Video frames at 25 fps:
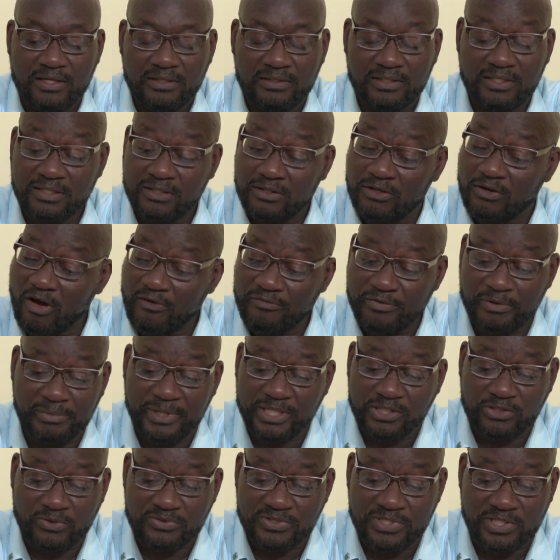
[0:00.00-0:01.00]
The
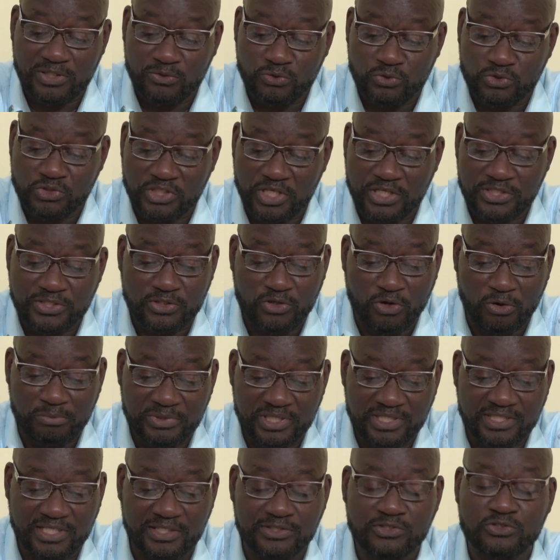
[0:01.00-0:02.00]
government of St. Lucia is
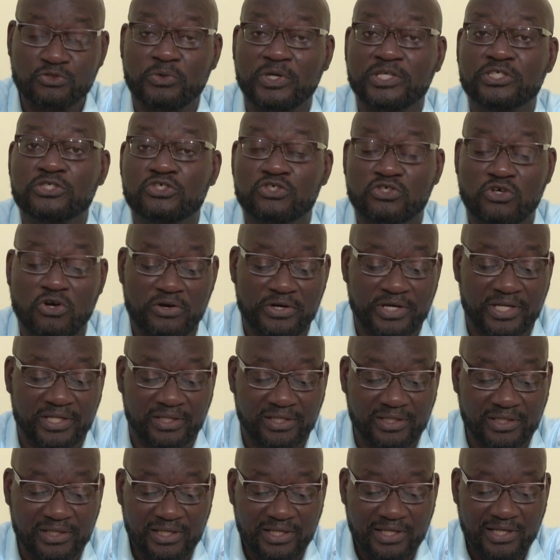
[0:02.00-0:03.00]
committed to
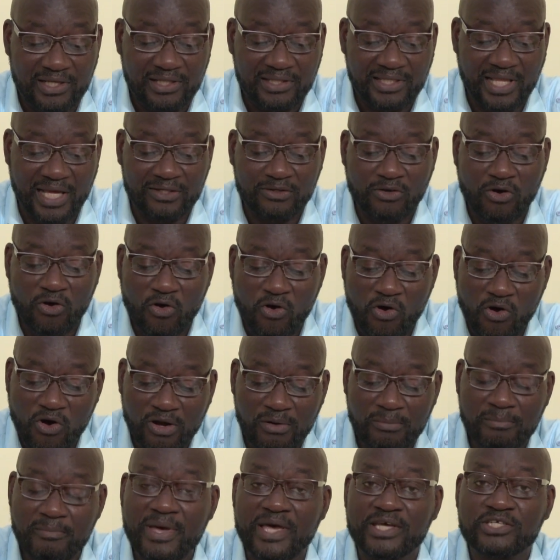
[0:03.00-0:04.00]
ensuring that
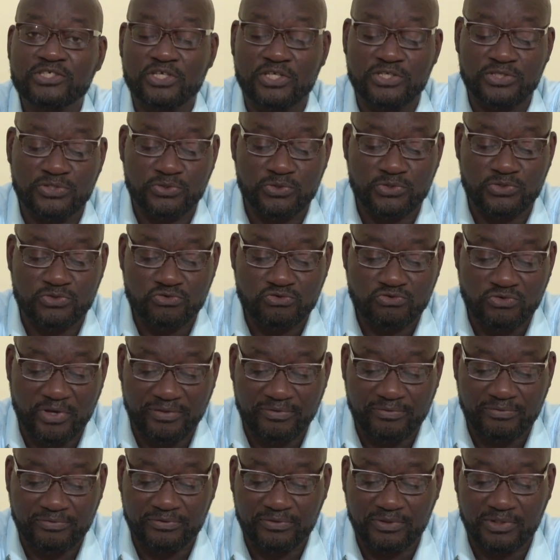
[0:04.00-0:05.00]
all measures to
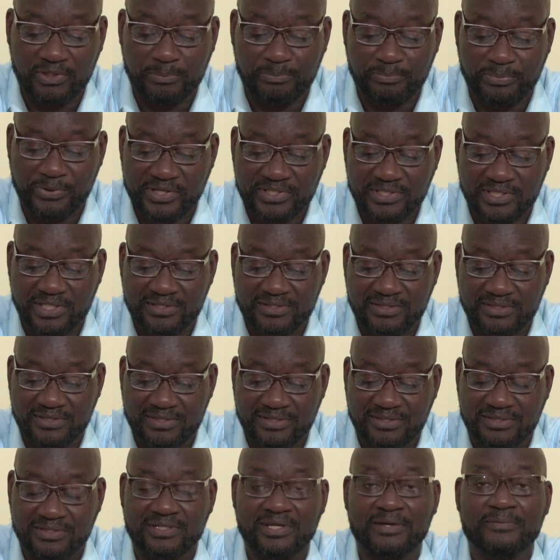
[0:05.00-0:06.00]
strengthen the present
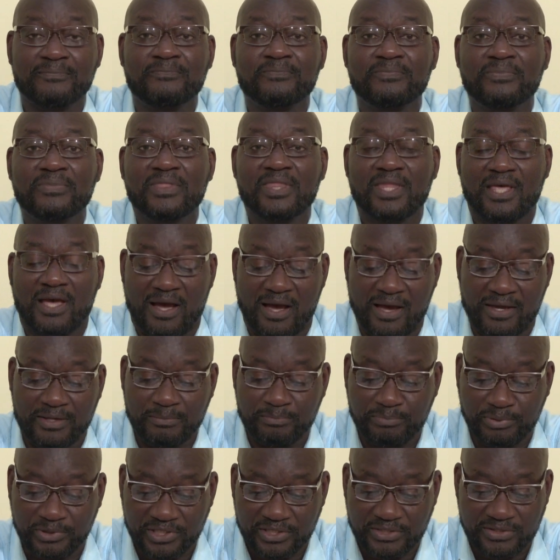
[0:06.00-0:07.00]
system are
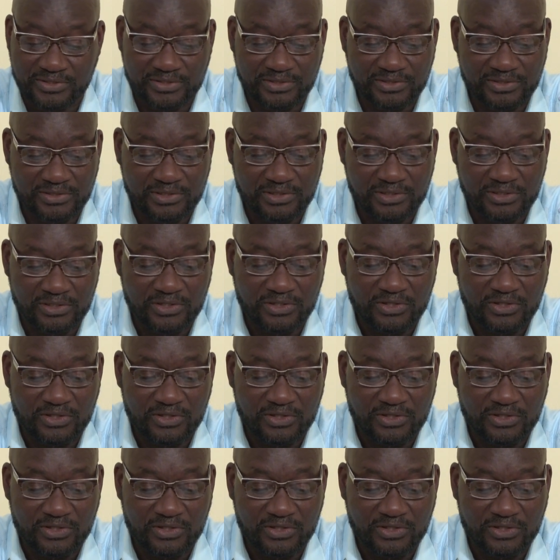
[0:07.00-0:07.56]
in place.